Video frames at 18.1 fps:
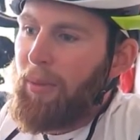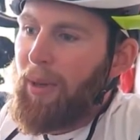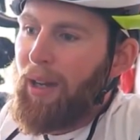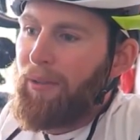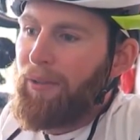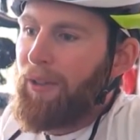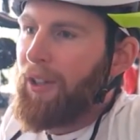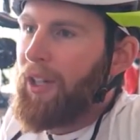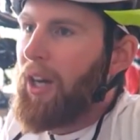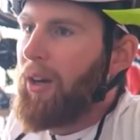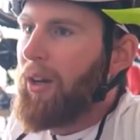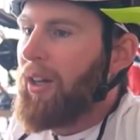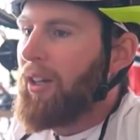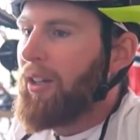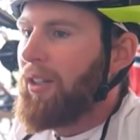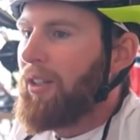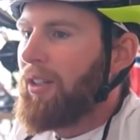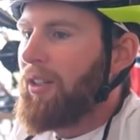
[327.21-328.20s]
come out for an
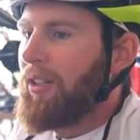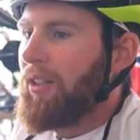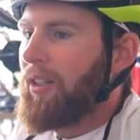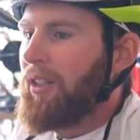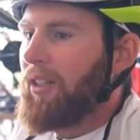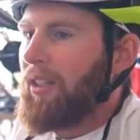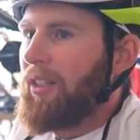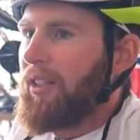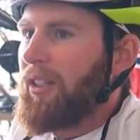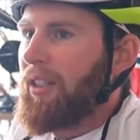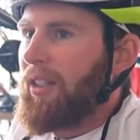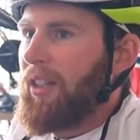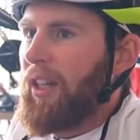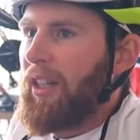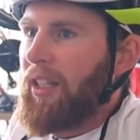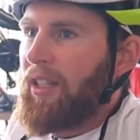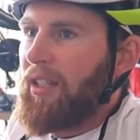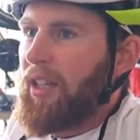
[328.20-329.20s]
hour
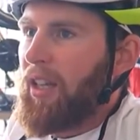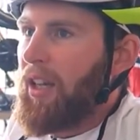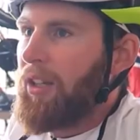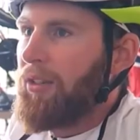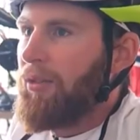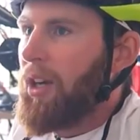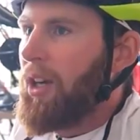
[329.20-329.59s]
and then turn